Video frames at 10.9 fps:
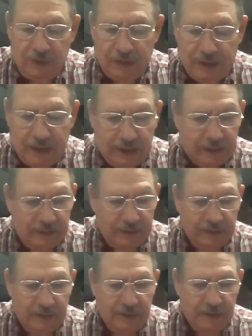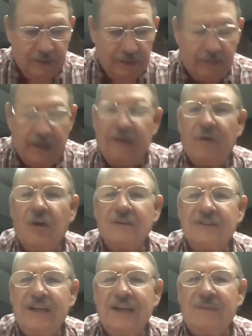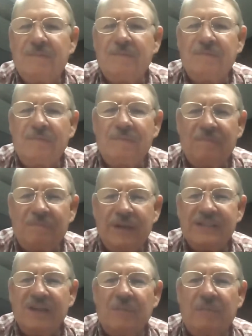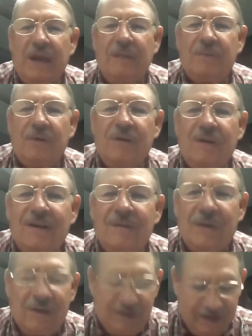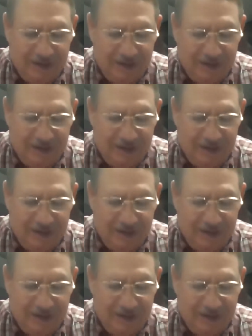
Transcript: You may have all seen a piece in the paper where